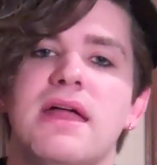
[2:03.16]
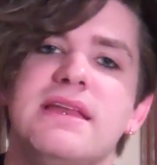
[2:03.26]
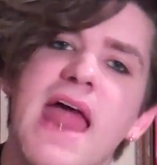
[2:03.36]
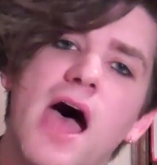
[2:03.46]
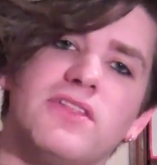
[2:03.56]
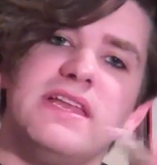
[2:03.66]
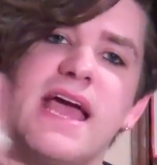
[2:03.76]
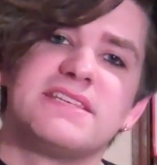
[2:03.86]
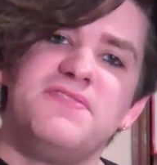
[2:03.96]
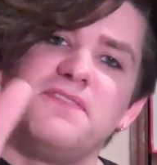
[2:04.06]
Now, the
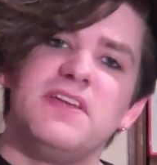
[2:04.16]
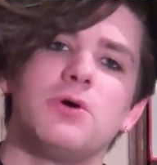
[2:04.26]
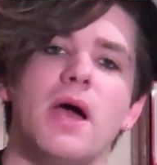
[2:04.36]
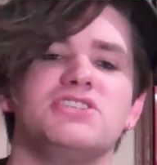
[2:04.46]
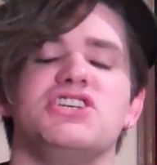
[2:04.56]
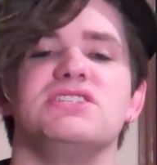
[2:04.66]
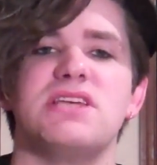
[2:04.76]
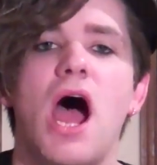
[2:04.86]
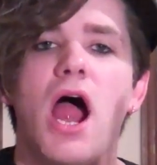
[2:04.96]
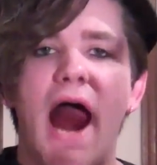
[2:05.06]
next fifty questions
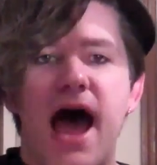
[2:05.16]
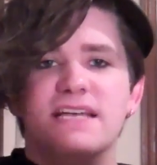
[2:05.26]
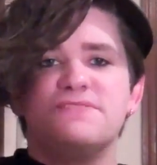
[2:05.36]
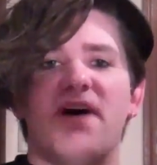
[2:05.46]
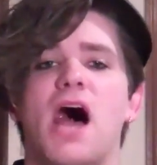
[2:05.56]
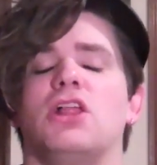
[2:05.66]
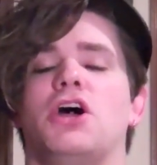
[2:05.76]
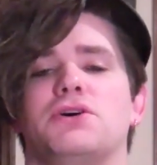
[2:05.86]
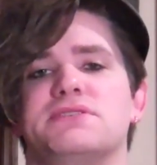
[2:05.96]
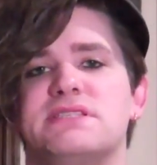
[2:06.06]
are as
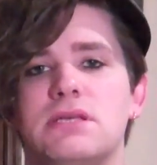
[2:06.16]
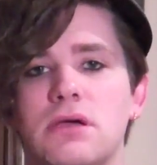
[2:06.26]
follows.